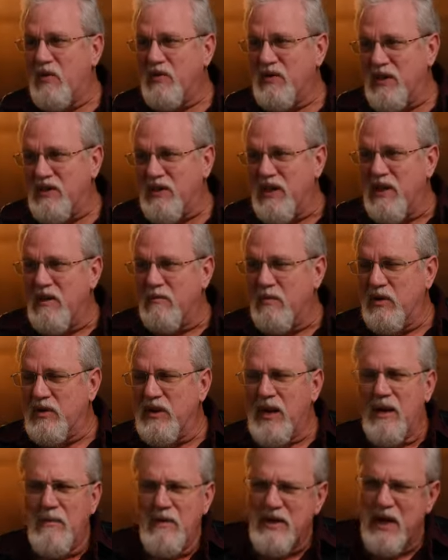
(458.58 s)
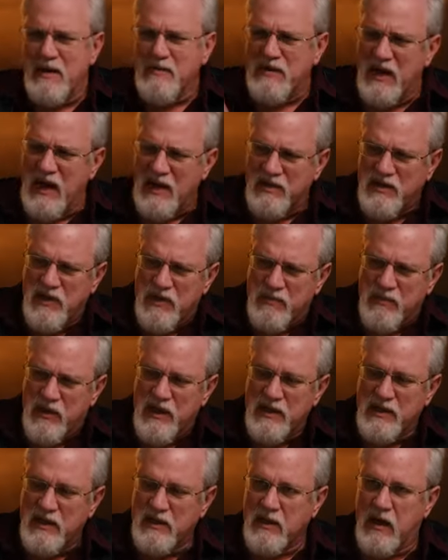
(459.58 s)
Moses. Moses says, how many times did he ask you to
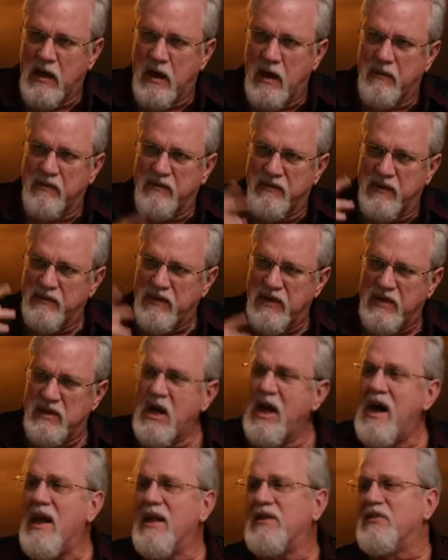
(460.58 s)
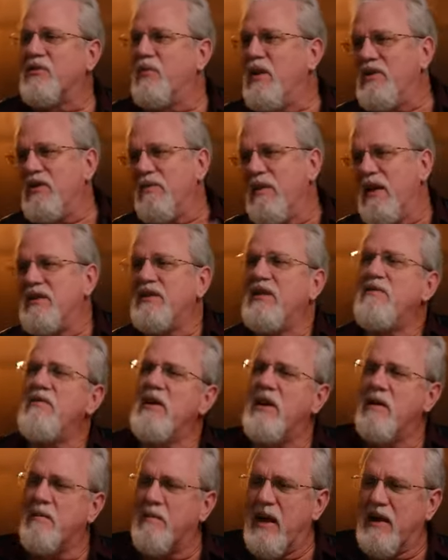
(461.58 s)
pray? He says, 50. He says, that's way too many. See if
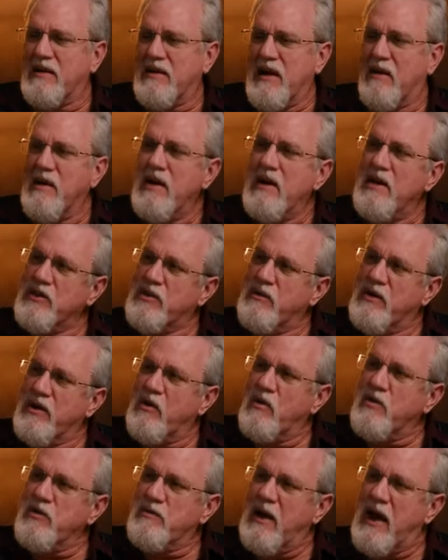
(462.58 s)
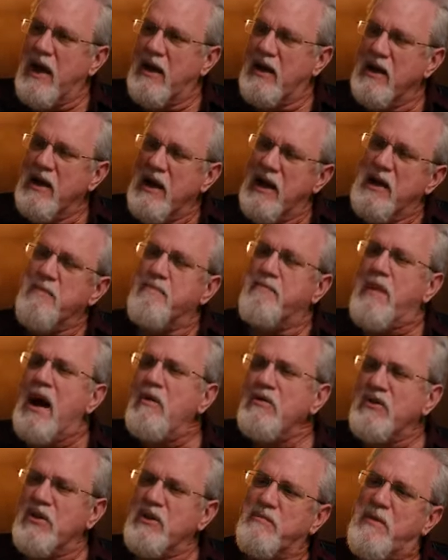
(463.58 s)
you can get it back down. So he goes back, and he
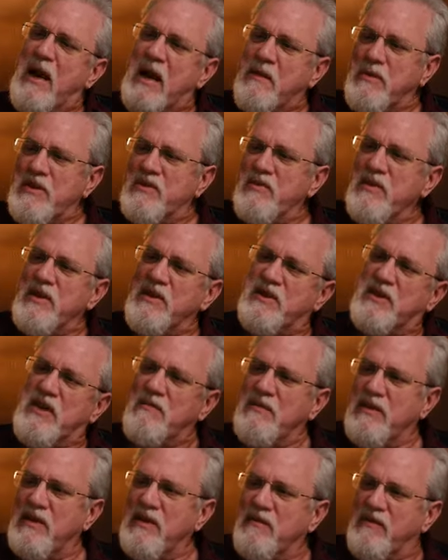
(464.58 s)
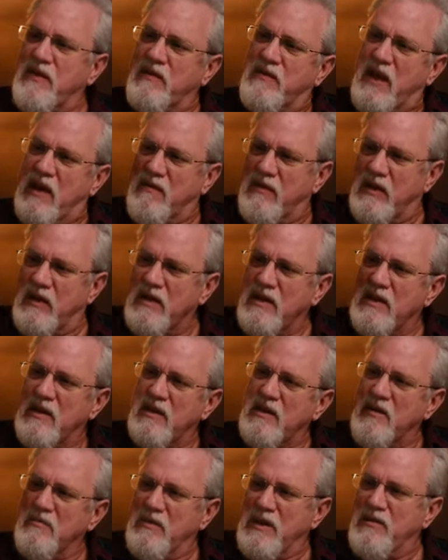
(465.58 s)
bounces back between the 7th and the 5th heaven,
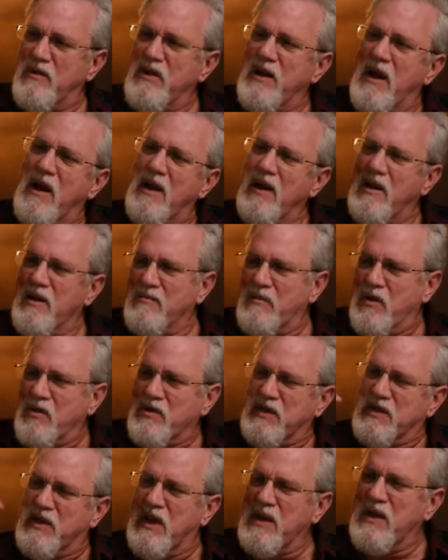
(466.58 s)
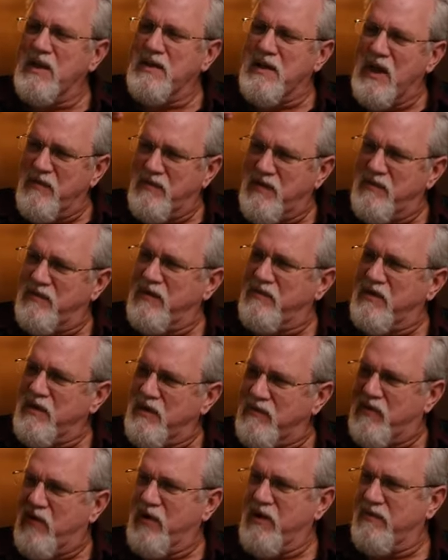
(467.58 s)
between Allah and Moses, getting it down from
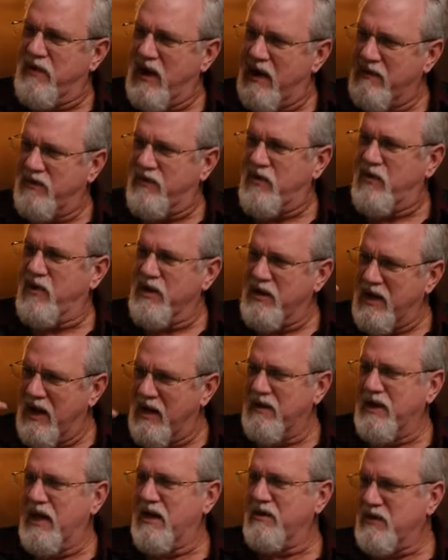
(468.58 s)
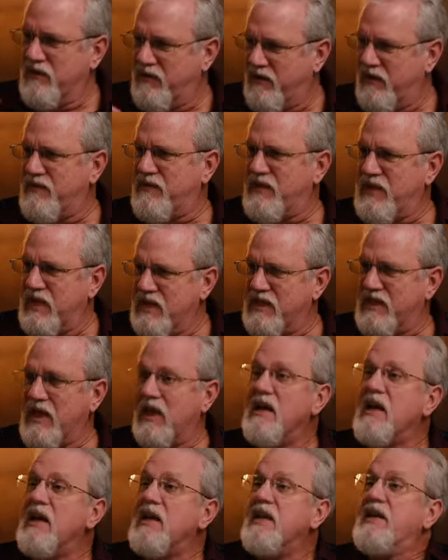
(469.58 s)
50 to 45 to 40, down to 15,
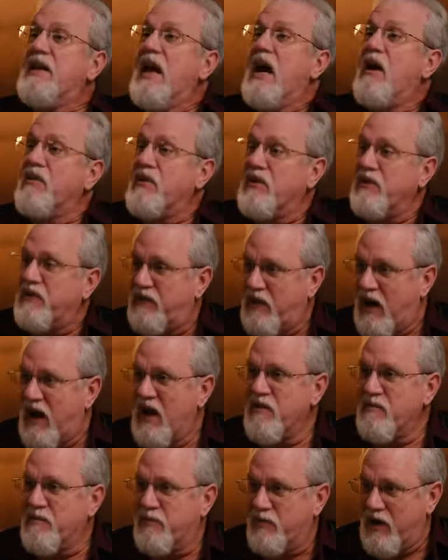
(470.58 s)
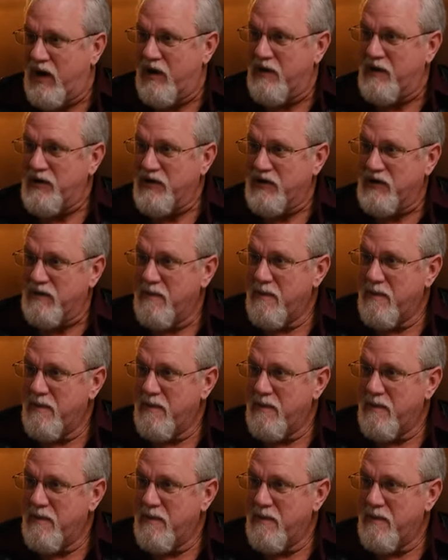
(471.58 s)
10, down to 5 prayers.